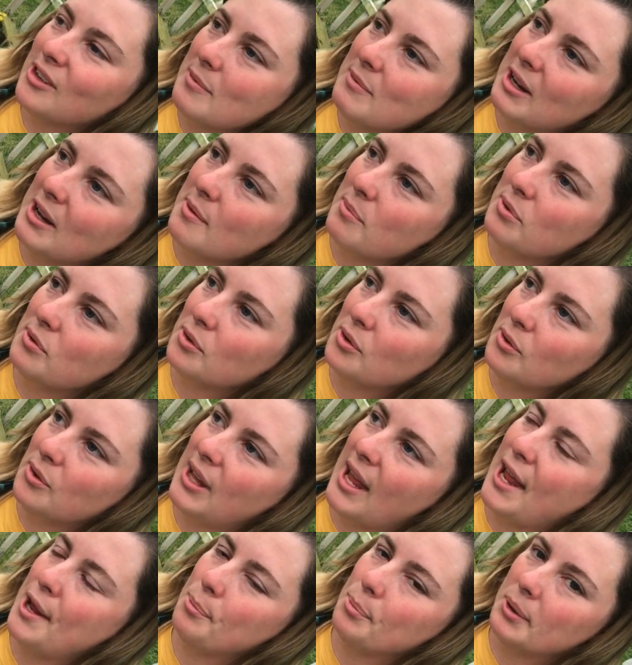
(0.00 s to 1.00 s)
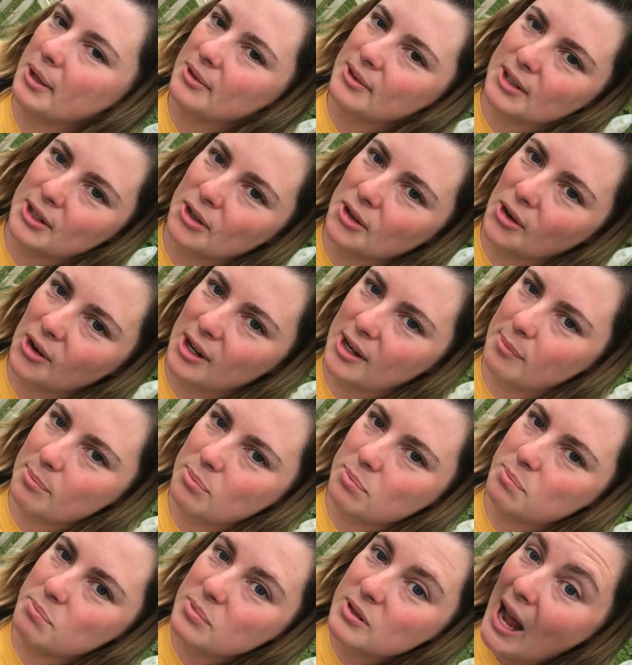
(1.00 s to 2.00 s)
coming up through the eggplant that had already
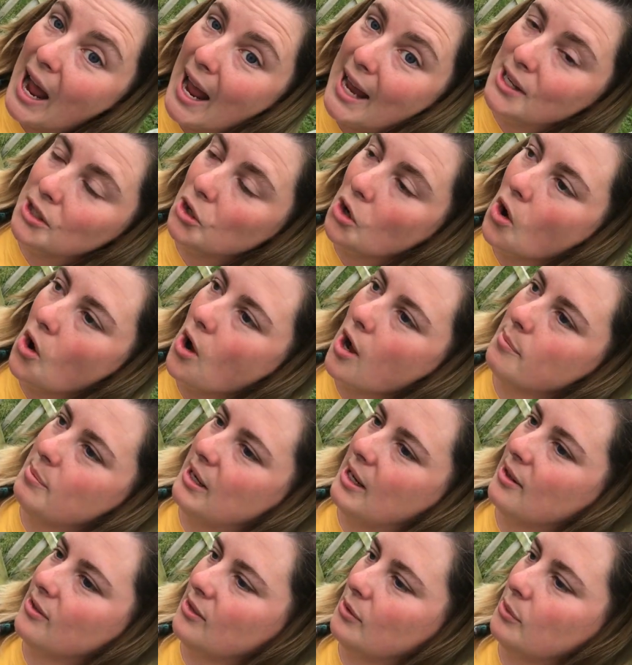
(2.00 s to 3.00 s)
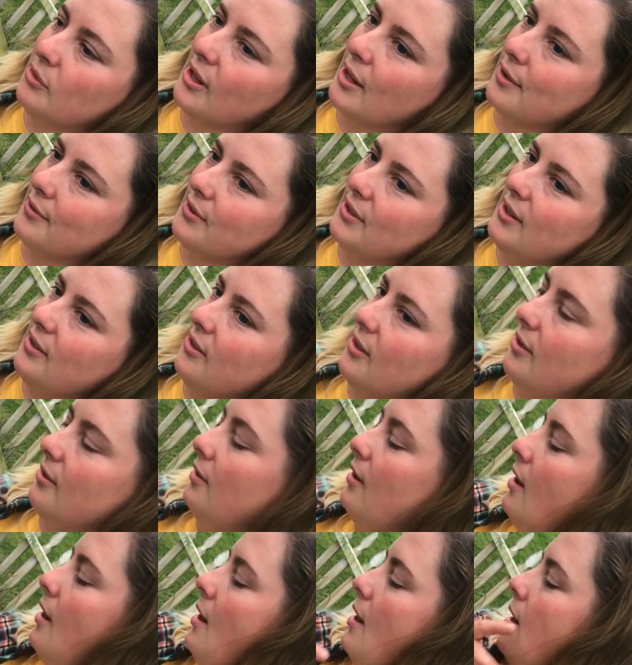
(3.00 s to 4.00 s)
died and gone because it was out of season.
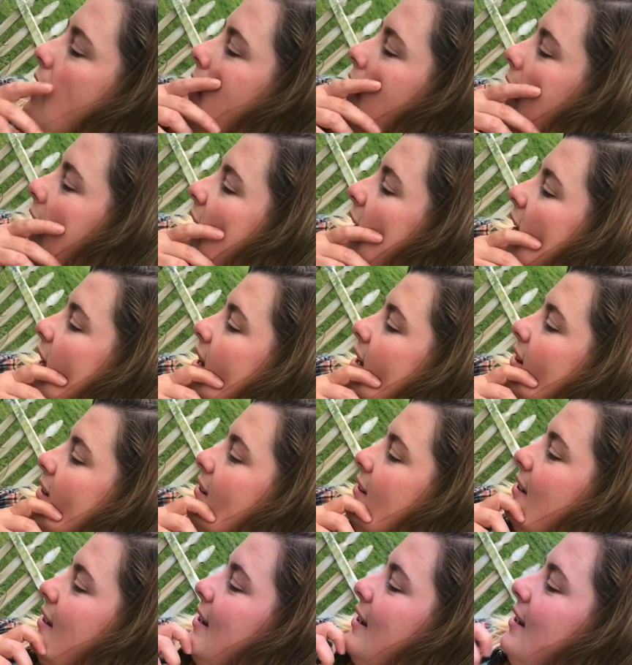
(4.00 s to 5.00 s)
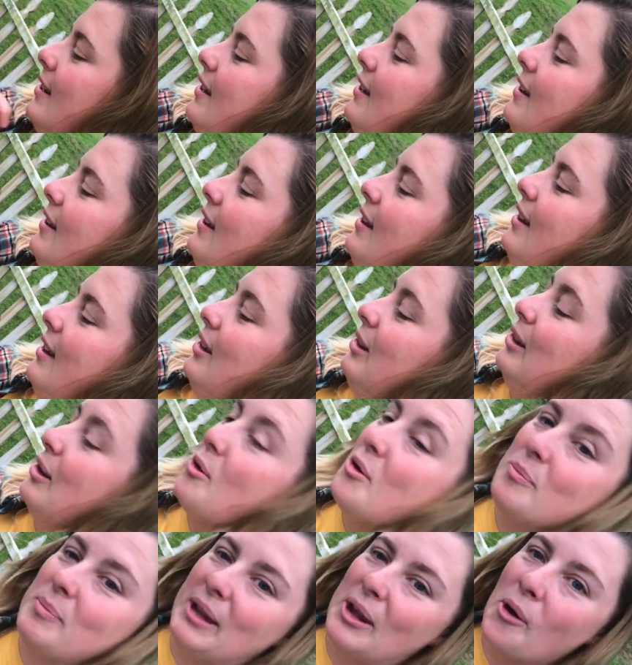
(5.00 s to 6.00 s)
And lo
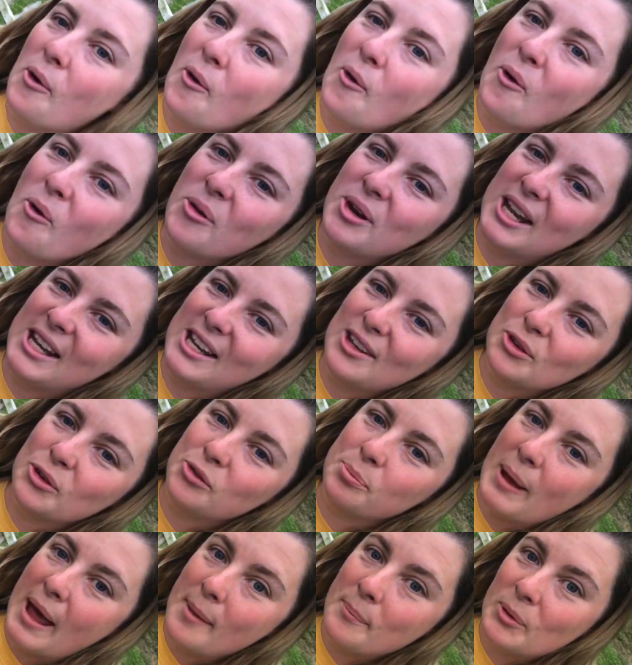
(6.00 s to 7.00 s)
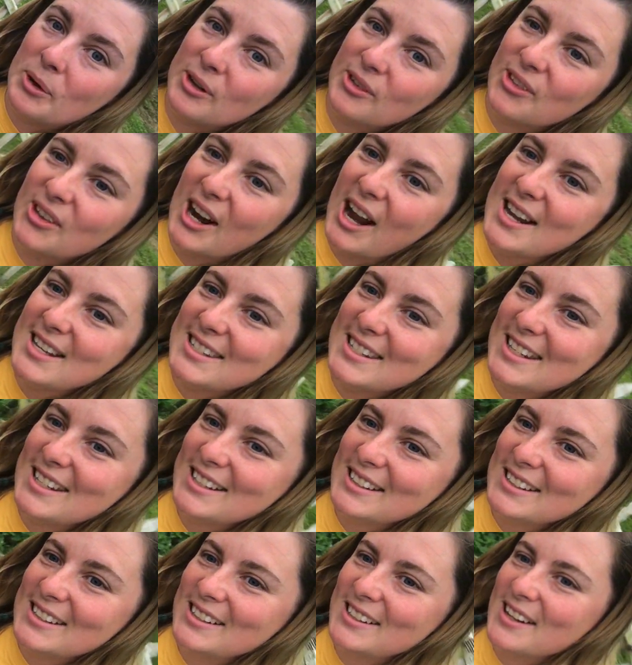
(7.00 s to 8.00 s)
and behold, any of those peppers that I
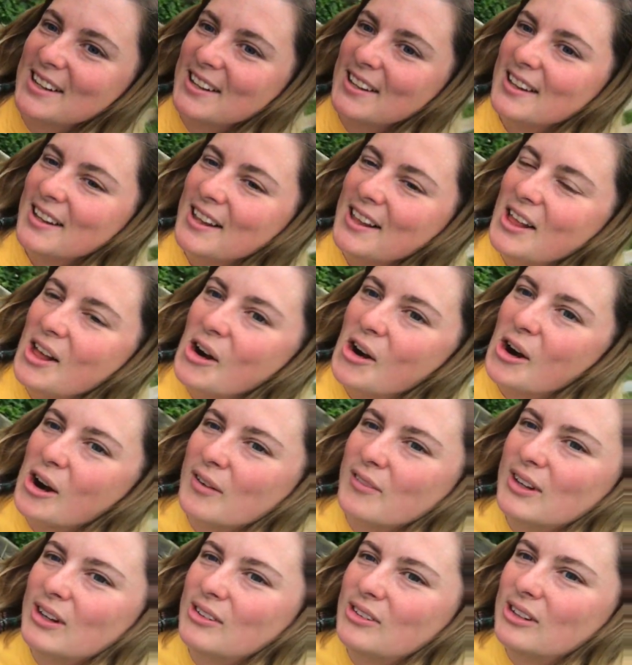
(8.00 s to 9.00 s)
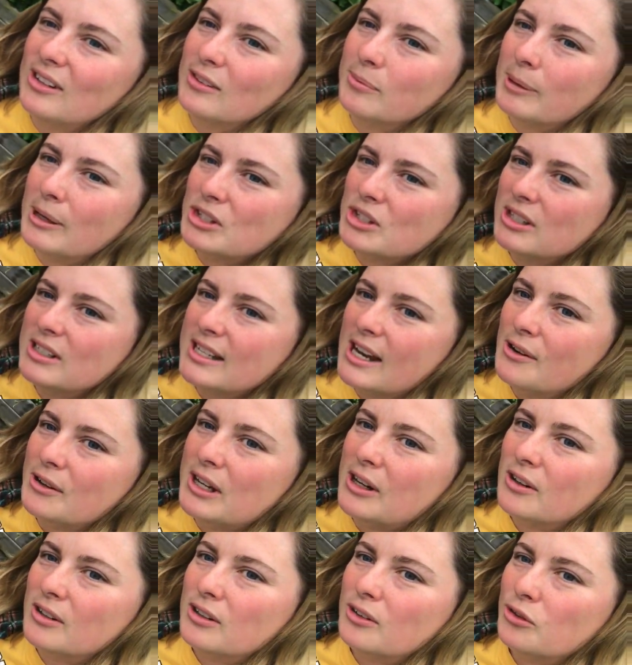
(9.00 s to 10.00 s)
didn't harvest, especially down
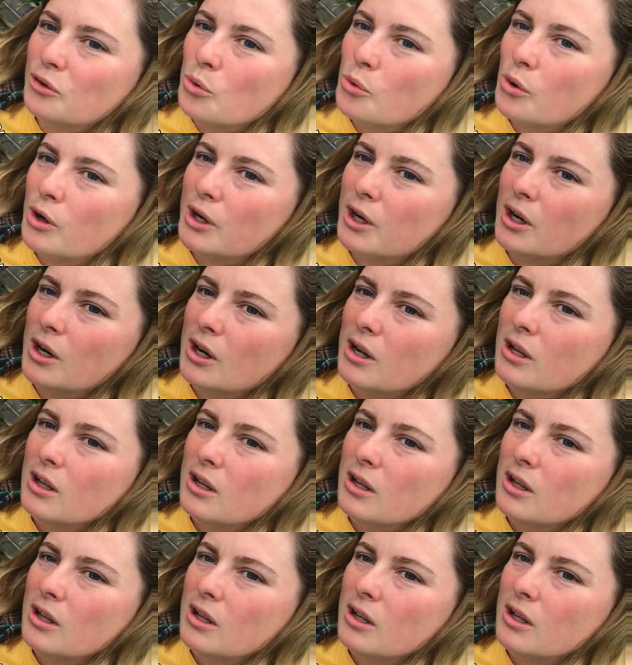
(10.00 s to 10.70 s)
here in this corner,